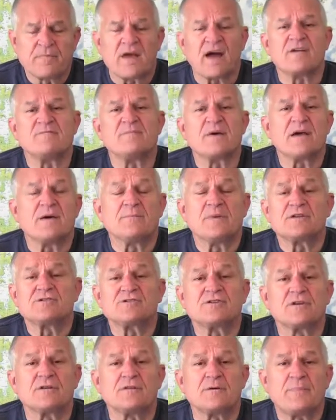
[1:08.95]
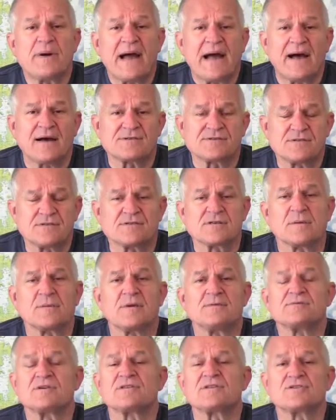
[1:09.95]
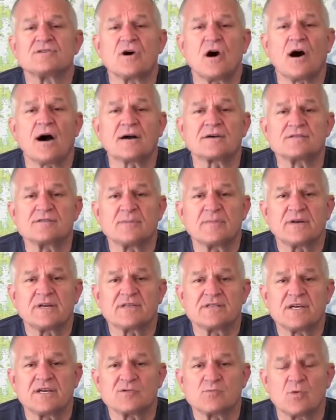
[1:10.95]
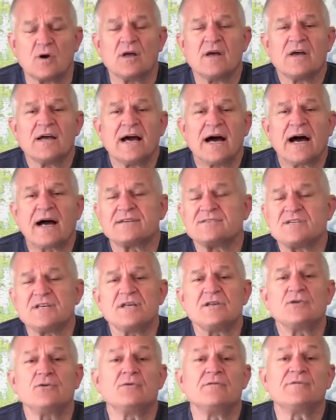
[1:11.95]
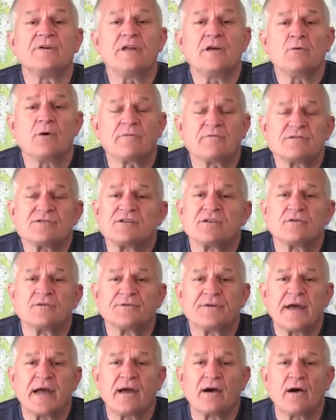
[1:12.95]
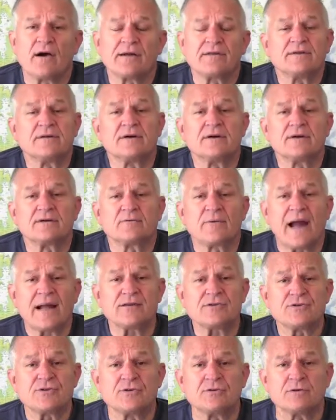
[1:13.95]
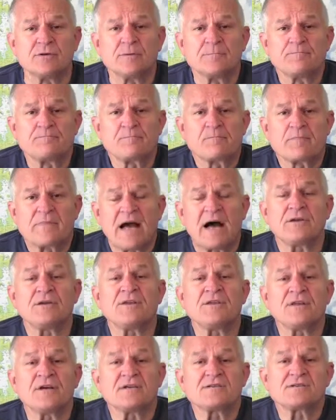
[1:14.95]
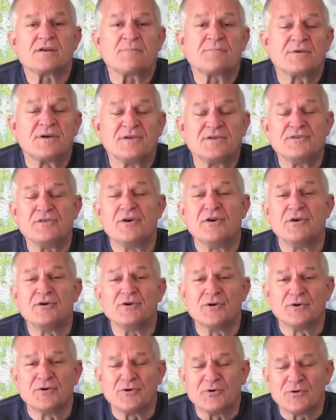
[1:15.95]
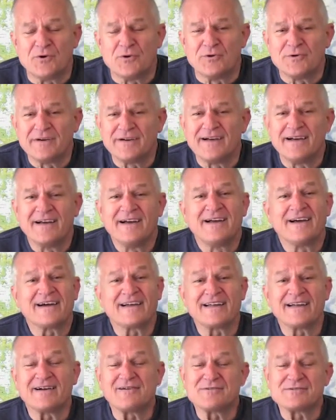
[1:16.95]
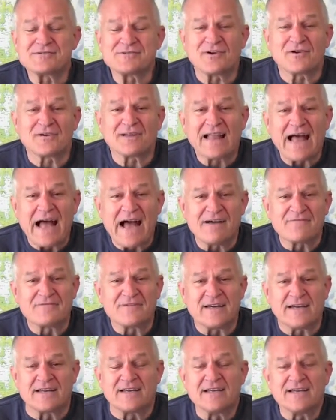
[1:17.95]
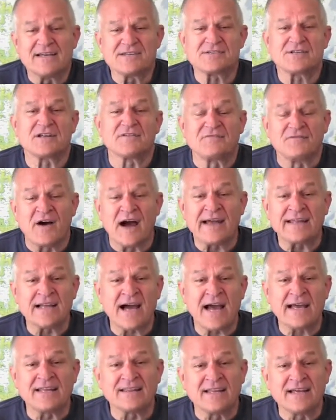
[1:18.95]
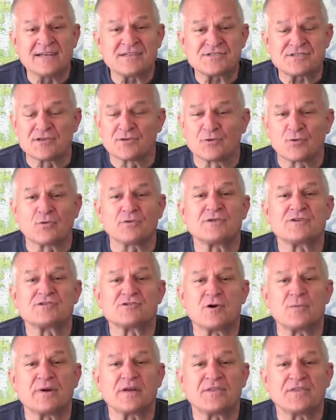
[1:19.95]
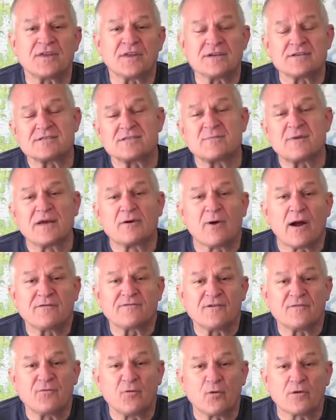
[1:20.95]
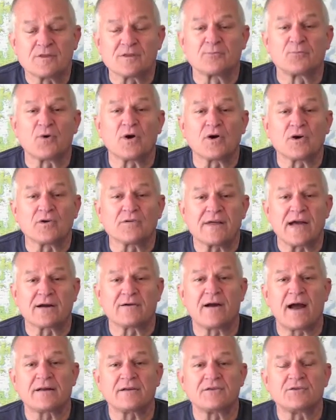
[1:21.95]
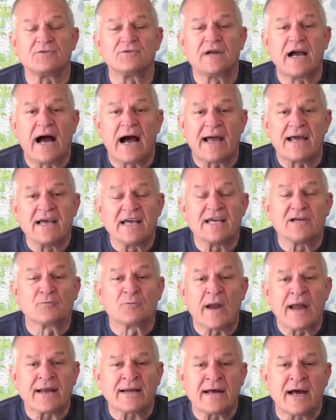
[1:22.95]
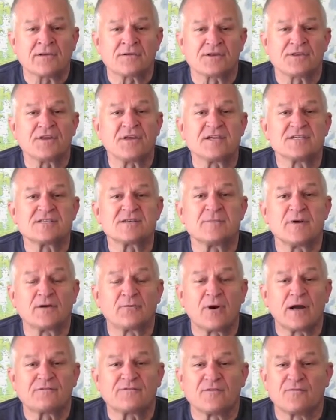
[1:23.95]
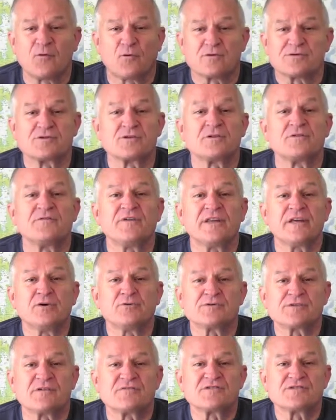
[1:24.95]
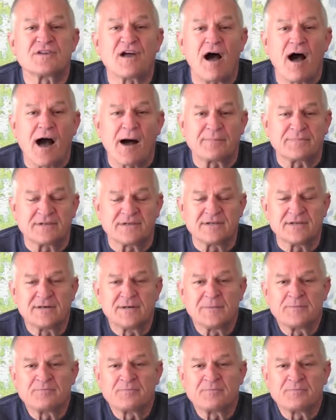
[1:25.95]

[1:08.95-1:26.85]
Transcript: I may have mentioned in the past that sometimes at the talk somebody says, "Well, I see you do a video every single day on uh, gratitude. How do you think of something new?" I always start laughing. Is it a finite list? Are there only so many things to be grateful for? The Brooker, that gratitude guy, he ran out of things to be grateful for, so the videos have stopped.